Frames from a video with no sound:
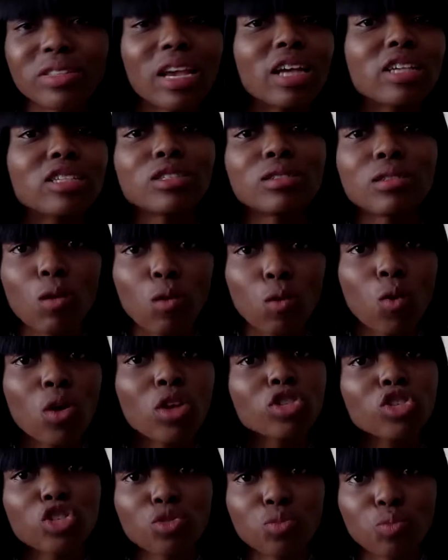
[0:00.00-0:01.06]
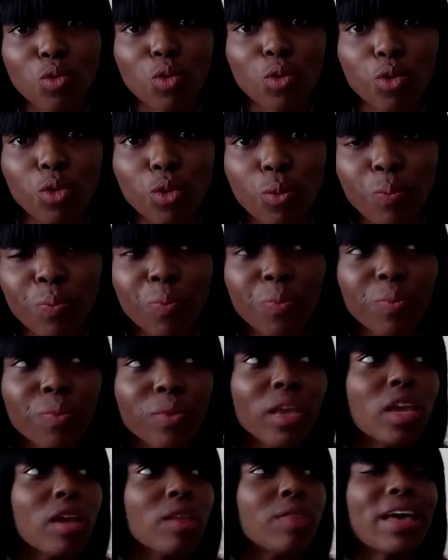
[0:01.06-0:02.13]
they are so smooth
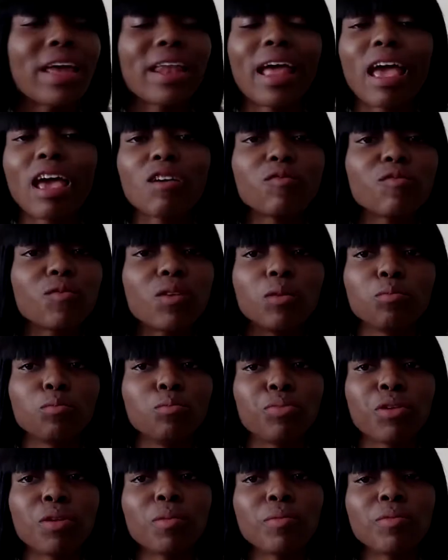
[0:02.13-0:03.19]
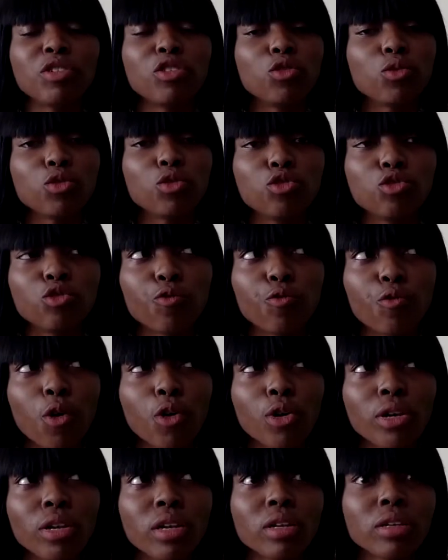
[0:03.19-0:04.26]
that have probably you could do
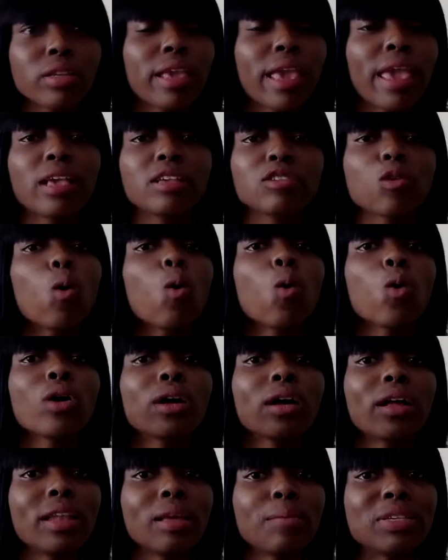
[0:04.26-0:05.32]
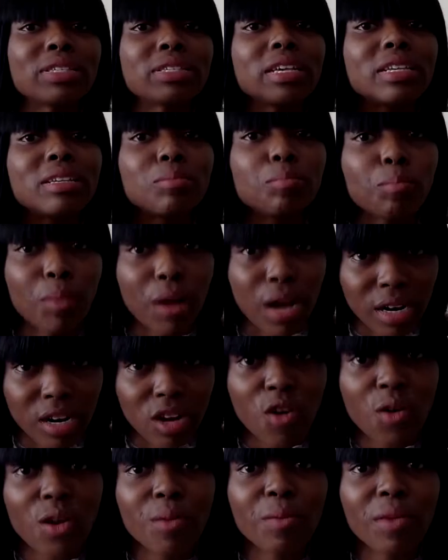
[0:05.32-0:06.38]
fondant cakes or let me say
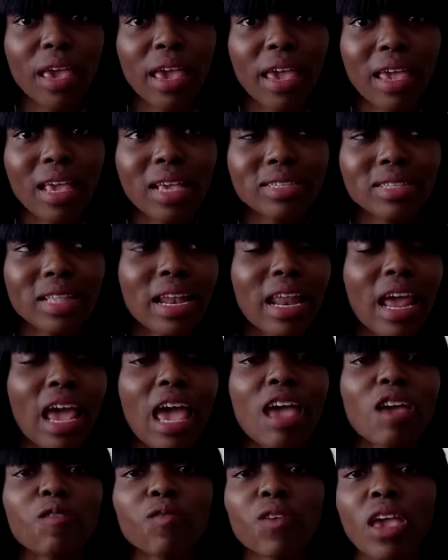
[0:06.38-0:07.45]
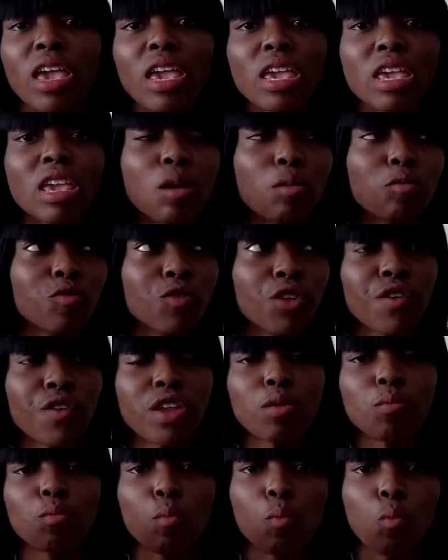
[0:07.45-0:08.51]
buttercream cakes that have a
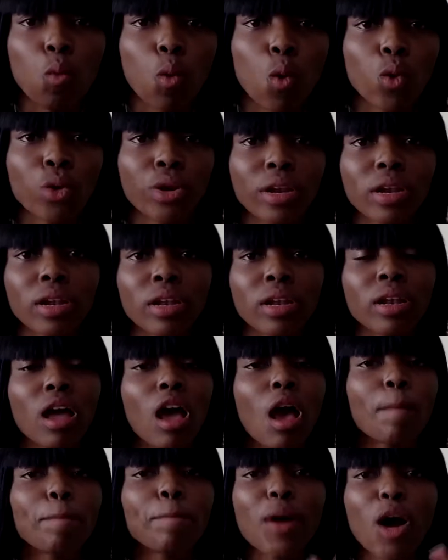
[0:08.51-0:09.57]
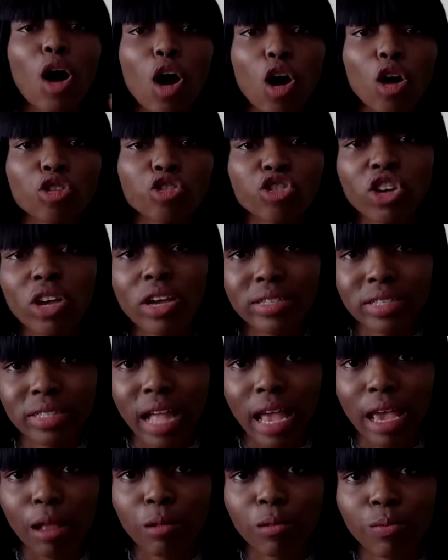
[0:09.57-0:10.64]
very modern posh
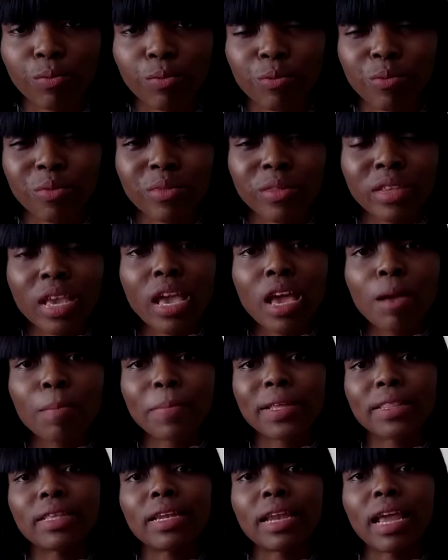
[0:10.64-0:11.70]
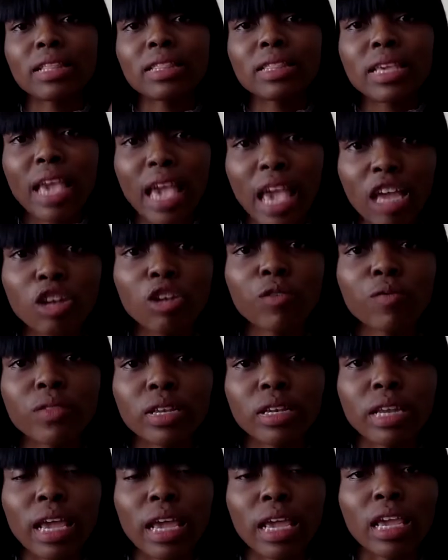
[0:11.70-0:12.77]
style but then at the end of the
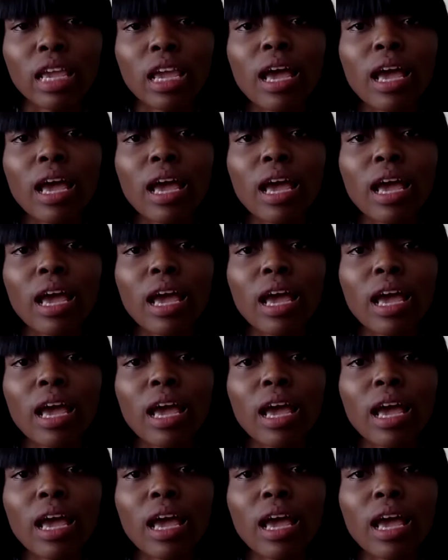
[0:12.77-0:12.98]
day